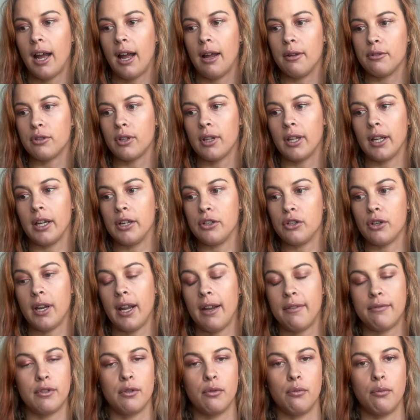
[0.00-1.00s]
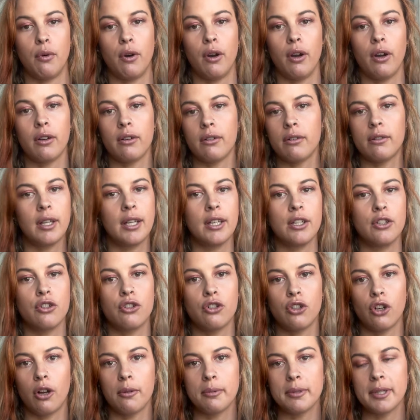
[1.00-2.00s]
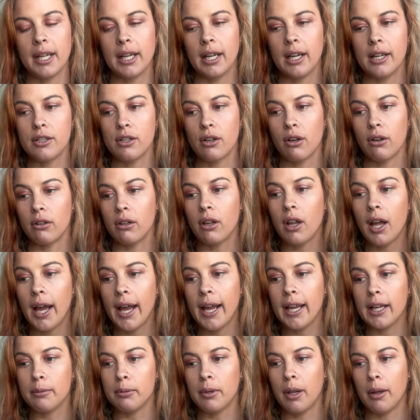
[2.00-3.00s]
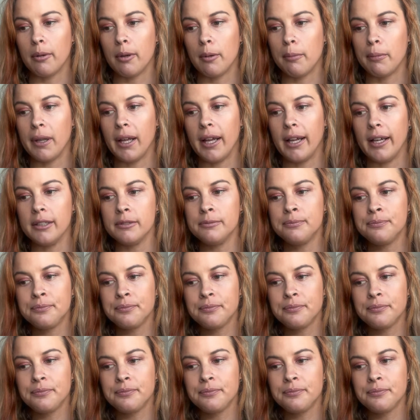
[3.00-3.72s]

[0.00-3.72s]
so that I don't have to work these jobs that I don't like, blah, blah, blah.